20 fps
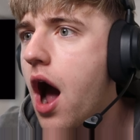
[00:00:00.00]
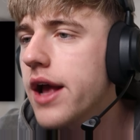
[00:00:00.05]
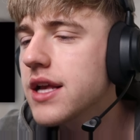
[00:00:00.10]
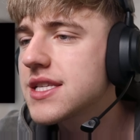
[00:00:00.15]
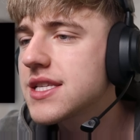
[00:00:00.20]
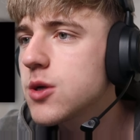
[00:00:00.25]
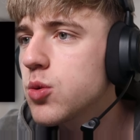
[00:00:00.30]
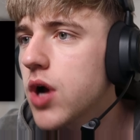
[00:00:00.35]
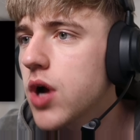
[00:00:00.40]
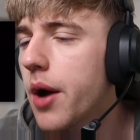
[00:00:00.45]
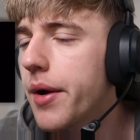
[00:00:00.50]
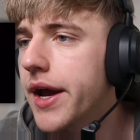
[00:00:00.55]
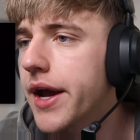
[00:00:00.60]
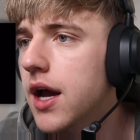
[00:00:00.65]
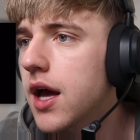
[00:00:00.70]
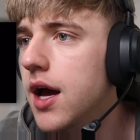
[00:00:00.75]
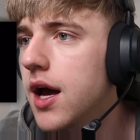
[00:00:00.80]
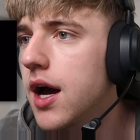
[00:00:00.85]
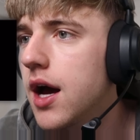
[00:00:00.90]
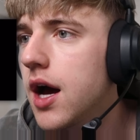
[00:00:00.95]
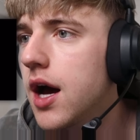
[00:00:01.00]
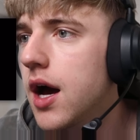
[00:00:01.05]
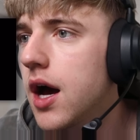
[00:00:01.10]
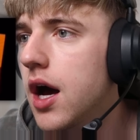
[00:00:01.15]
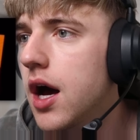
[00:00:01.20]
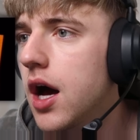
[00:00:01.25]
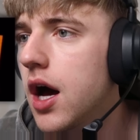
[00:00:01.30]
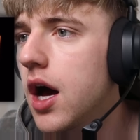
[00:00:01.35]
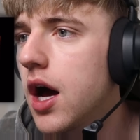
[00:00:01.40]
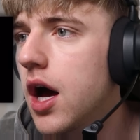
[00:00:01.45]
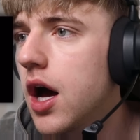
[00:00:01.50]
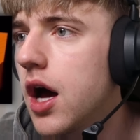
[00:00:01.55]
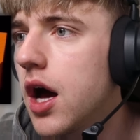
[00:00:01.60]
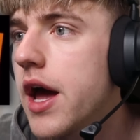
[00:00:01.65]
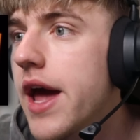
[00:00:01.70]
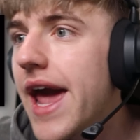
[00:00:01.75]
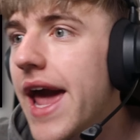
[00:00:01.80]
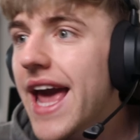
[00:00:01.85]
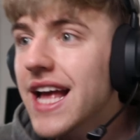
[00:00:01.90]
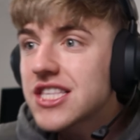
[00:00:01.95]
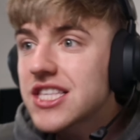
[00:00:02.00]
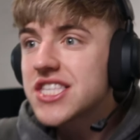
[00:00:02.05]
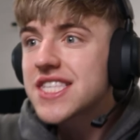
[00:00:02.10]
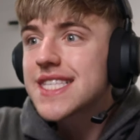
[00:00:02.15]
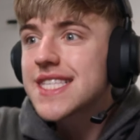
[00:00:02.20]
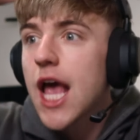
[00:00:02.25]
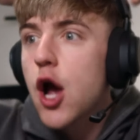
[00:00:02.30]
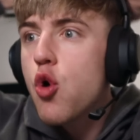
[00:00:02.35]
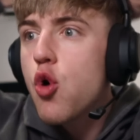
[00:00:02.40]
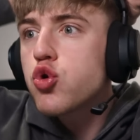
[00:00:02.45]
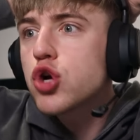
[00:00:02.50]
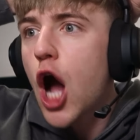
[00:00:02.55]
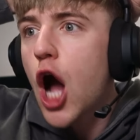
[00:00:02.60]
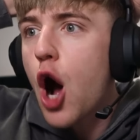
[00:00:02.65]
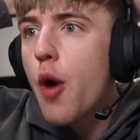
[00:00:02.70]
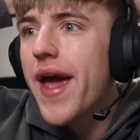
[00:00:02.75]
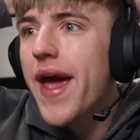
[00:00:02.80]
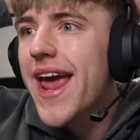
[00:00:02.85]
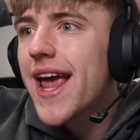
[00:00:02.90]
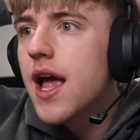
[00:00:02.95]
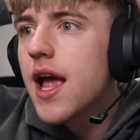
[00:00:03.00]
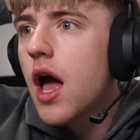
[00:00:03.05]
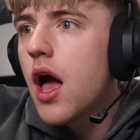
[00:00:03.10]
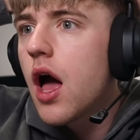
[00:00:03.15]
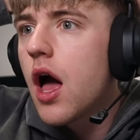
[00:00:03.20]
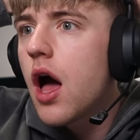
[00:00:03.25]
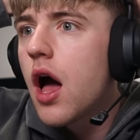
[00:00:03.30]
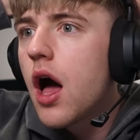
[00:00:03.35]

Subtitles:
It's still going. It's still going?